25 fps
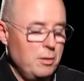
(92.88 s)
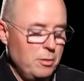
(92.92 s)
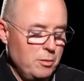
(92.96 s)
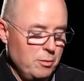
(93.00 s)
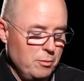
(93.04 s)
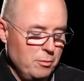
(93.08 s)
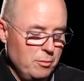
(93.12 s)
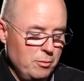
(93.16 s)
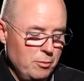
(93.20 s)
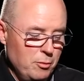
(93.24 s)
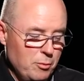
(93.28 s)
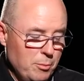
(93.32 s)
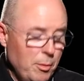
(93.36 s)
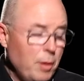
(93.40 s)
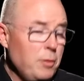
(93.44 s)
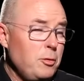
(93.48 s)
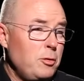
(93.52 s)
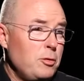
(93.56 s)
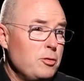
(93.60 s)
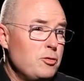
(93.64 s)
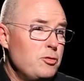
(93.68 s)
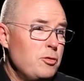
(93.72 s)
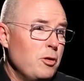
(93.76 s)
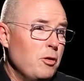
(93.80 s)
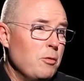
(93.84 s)
the remote
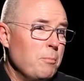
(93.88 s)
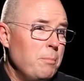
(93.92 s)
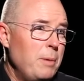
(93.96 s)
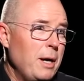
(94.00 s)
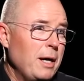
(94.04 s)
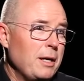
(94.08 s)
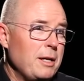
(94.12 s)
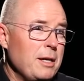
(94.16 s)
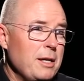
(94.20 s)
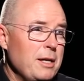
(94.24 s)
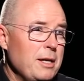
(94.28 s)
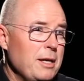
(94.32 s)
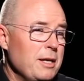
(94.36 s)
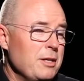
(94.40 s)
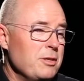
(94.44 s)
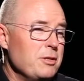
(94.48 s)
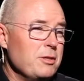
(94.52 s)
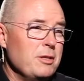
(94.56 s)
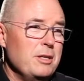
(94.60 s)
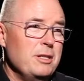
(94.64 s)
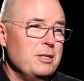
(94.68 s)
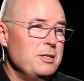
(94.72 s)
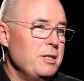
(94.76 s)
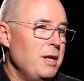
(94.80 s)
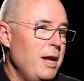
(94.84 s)
control buggy
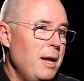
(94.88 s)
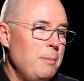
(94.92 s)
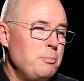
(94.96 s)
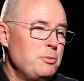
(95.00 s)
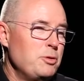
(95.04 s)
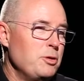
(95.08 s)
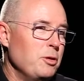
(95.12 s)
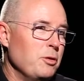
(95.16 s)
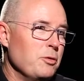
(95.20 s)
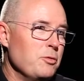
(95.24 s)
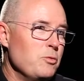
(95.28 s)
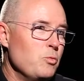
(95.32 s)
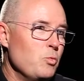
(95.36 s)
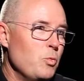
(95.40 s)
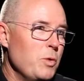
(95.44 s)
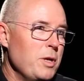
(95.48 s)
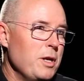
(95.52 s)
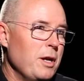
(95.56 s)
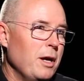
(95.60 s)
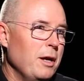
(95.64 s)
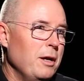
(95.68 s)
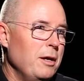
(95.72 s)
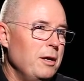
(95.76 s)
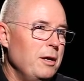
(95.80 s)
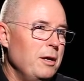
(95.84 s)
is an absolute
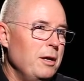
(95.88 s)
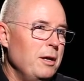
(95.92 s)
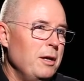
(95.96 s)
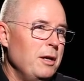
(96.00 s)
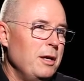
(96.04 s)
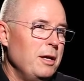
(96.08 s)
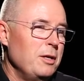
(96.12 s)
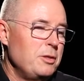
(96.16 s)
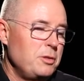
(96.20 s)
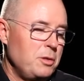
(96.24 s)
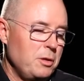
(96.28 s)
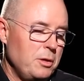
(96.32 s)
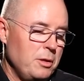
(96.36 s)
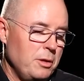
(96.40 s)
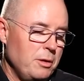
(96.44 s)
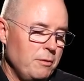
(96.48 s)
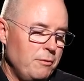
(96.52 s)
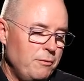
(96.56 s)
winner. It's got a